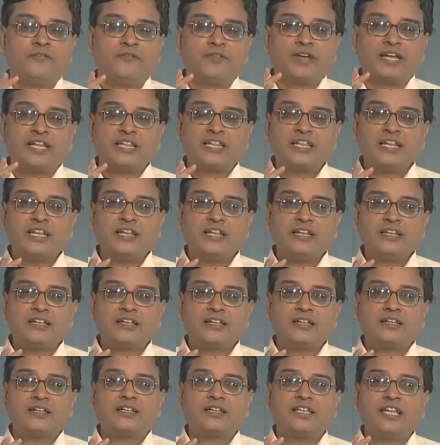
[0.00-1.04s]
whether
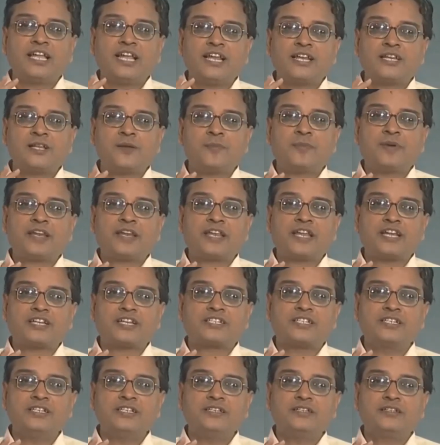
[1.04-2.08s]
the
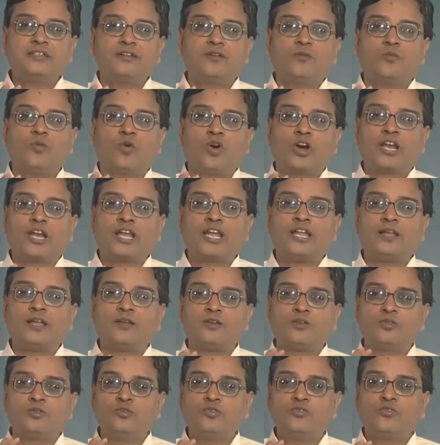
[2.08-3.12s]
interpretation what I
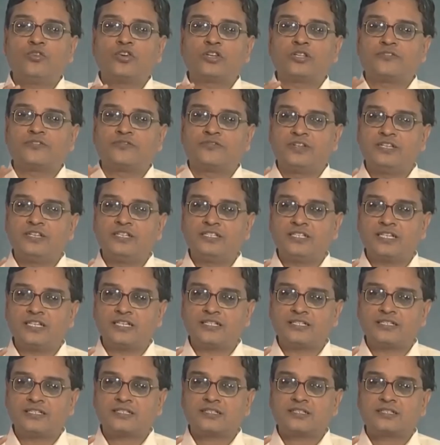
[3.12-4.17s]
do for the
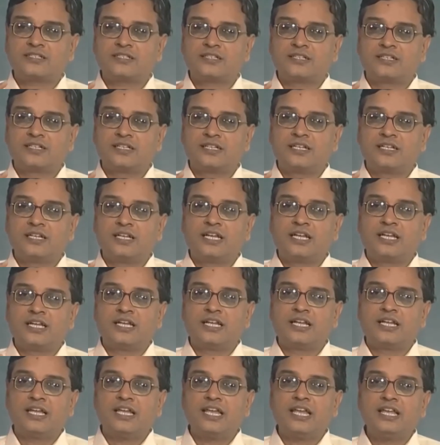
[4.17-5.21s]
fringes
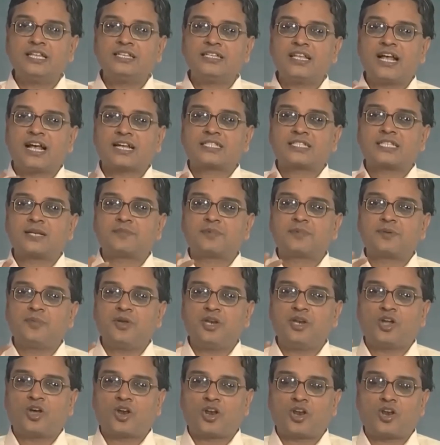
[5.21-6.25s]
is
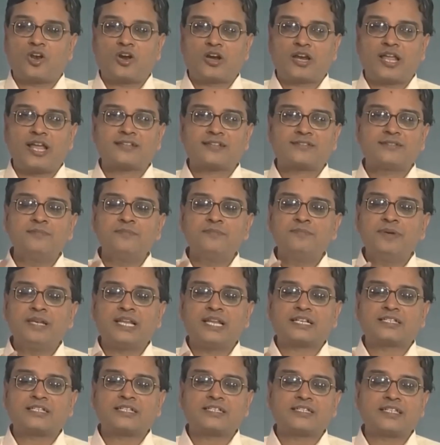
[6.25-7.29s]
acceptable or not. A simple
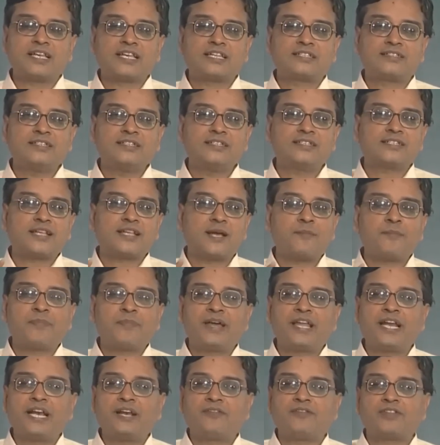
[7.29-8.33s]
exercise is
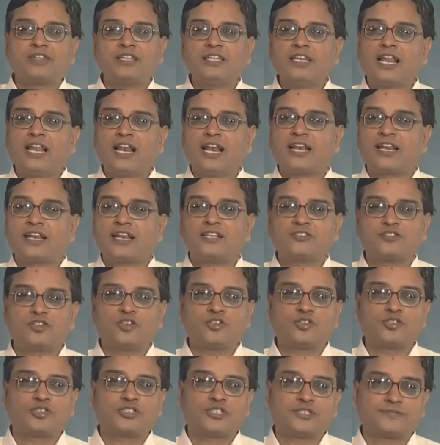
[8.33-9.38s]
compare it with an analytical
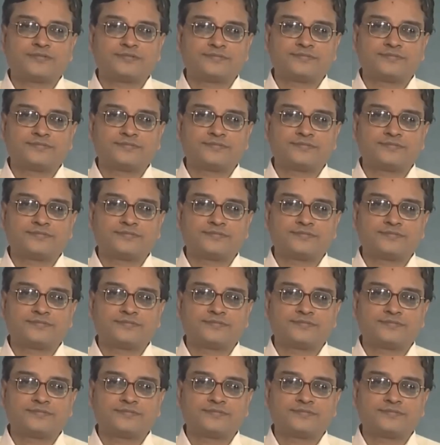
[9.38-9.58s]
solution.